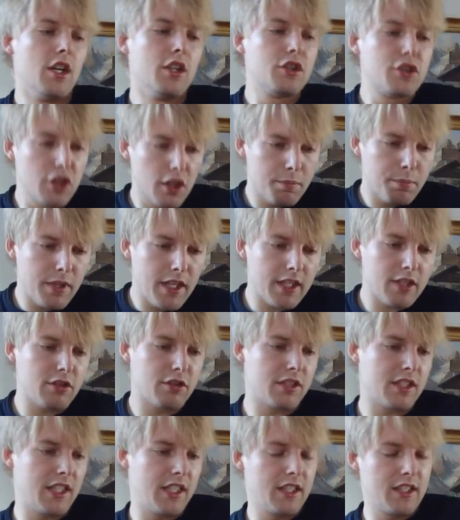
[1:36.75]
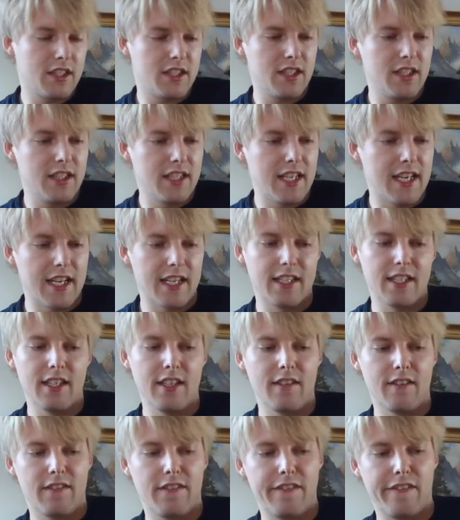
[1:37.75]
Should be interesting to see that
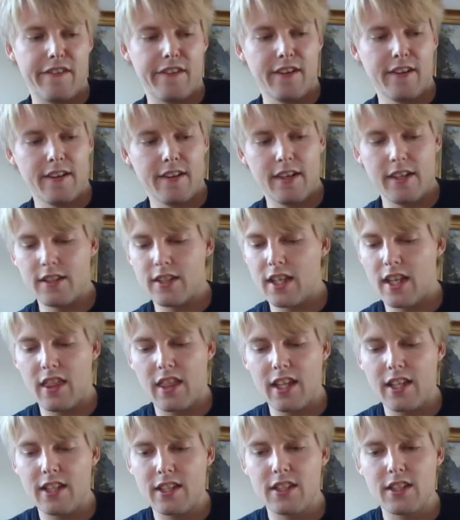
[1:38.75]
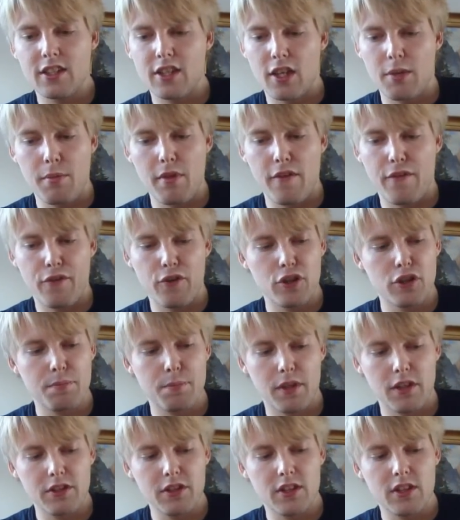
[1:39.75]
if it's, I think this is going to be the
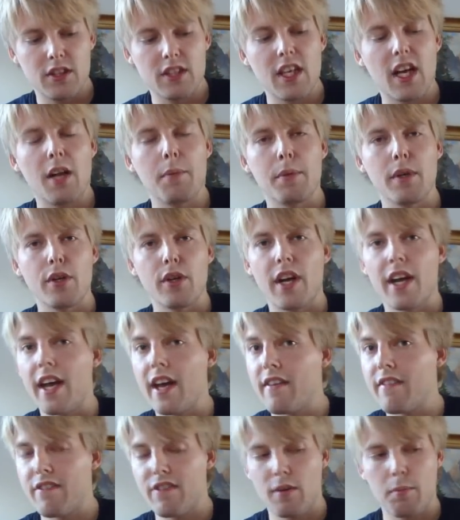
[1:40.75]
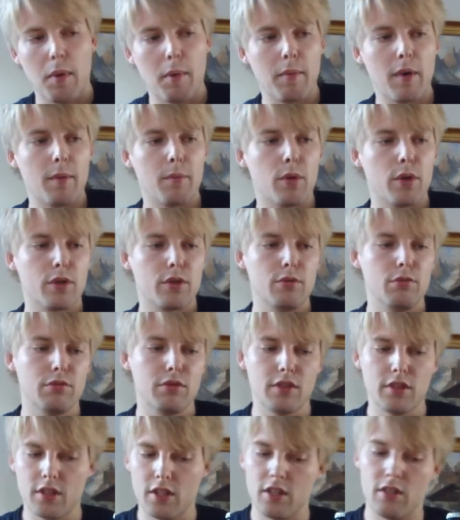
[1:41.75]
first Belgian style beer I have from Amager
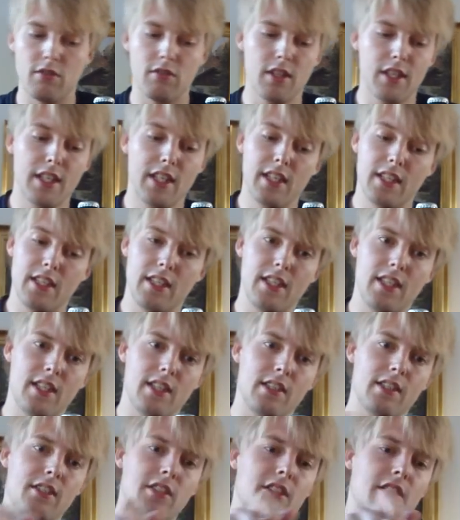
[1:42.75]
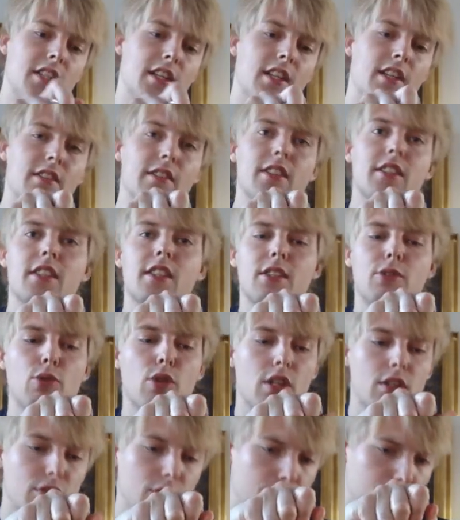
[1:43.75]
Bryghus. So yeah, let's check out this
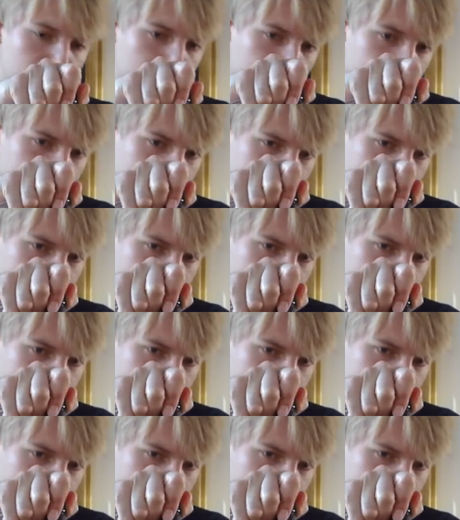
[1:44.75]
quadruple.